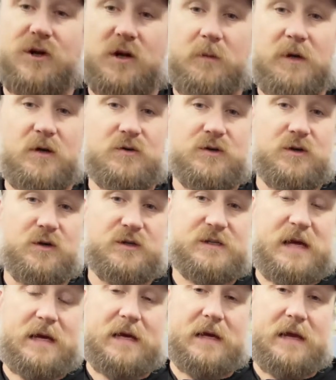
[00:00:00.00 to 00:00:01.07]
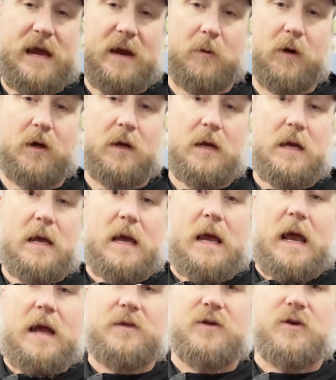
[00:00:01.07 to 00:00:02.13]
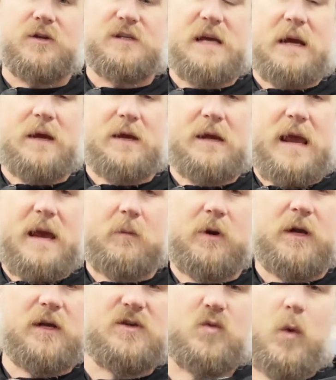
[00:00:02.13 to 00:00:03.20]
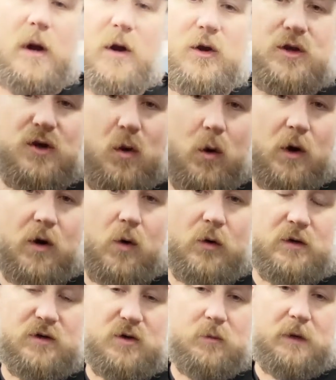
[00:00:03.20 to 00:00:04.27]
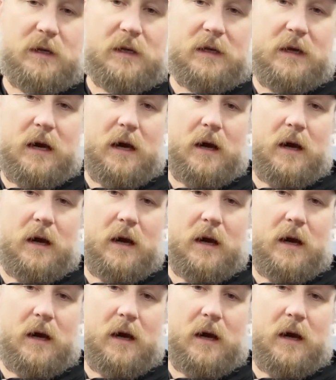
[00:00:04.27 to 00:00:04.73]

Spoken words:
you're going to be using your second camera, and your second camera is where you are going to be